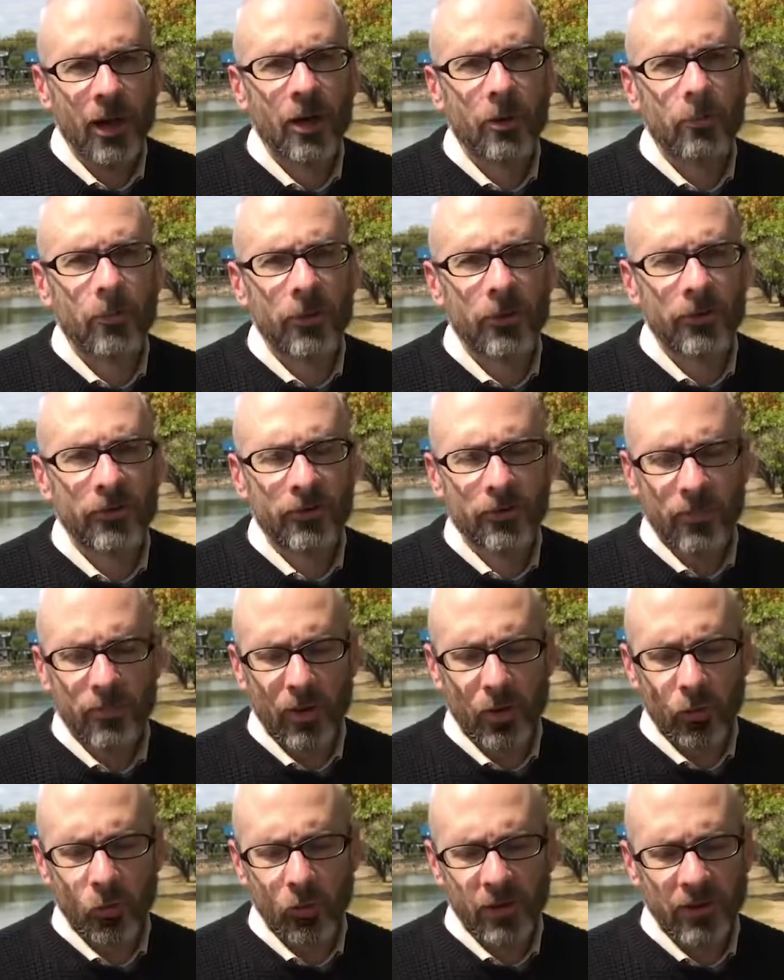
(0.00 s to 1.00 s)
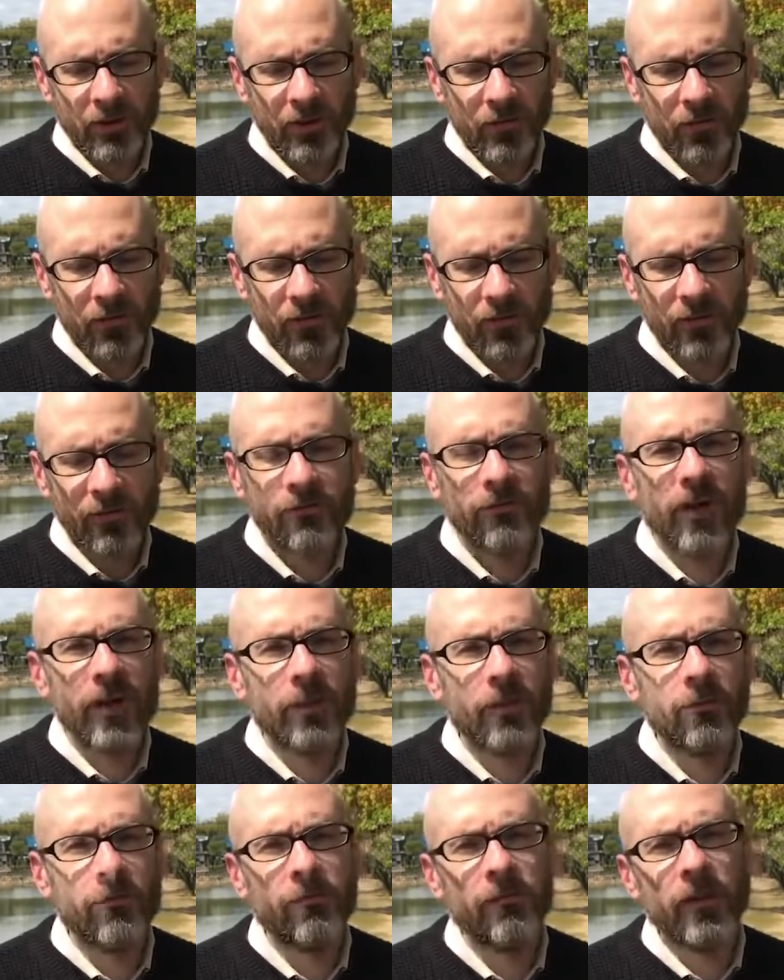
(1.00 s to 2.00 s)
our burden to bear witness to the
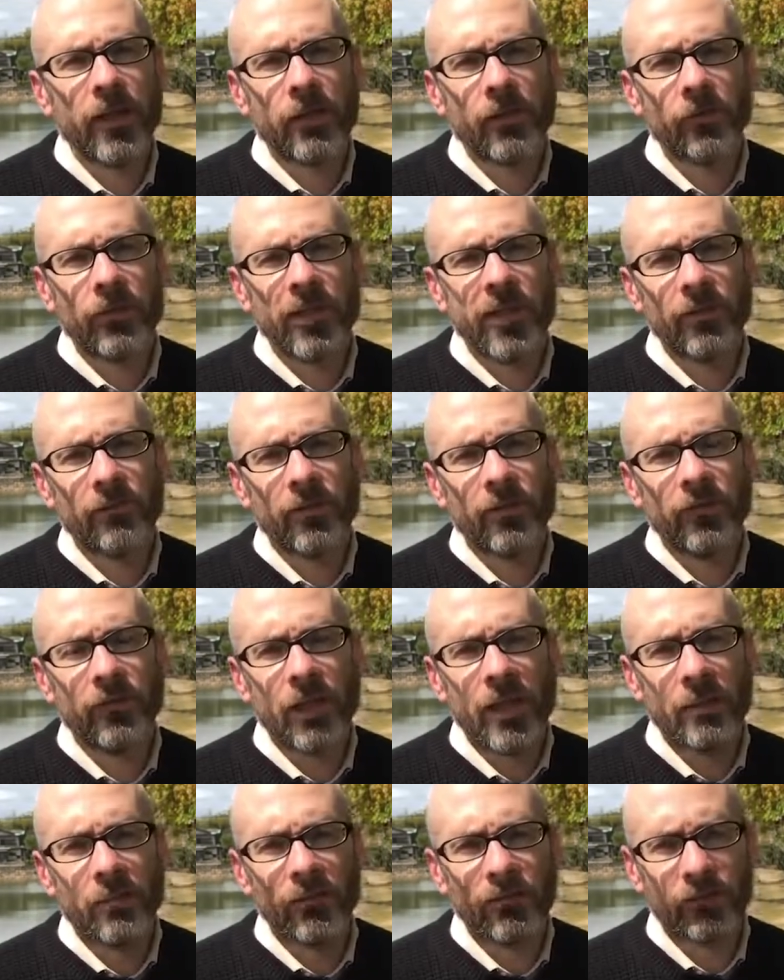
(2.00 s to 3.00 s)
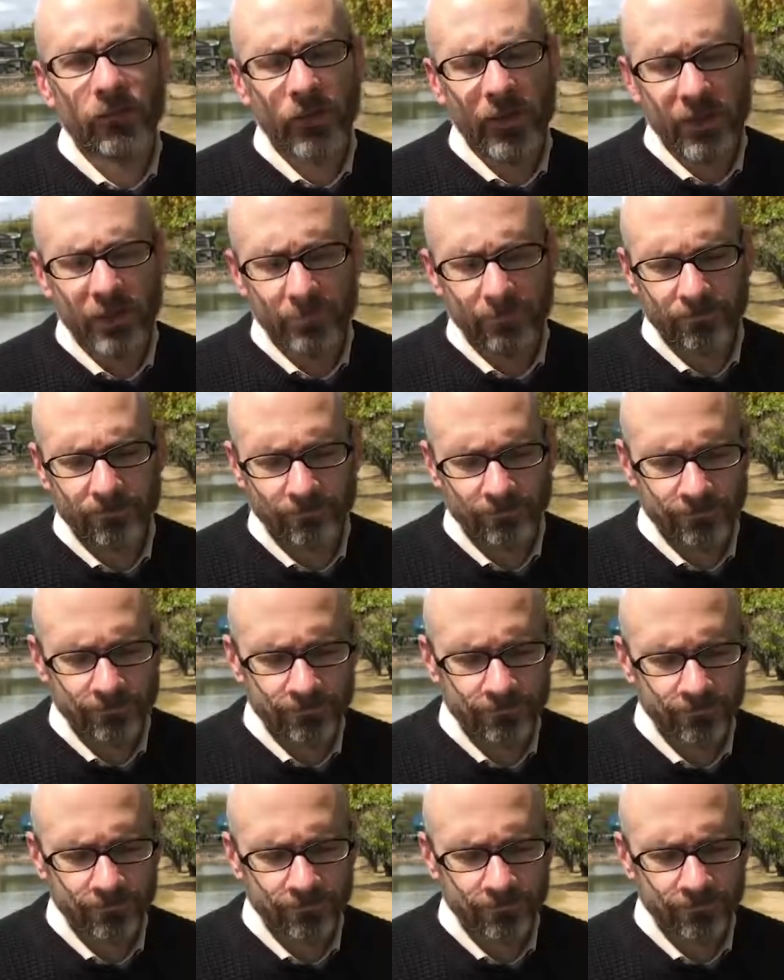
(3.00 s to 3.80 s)
final flickering of the flame of freedom.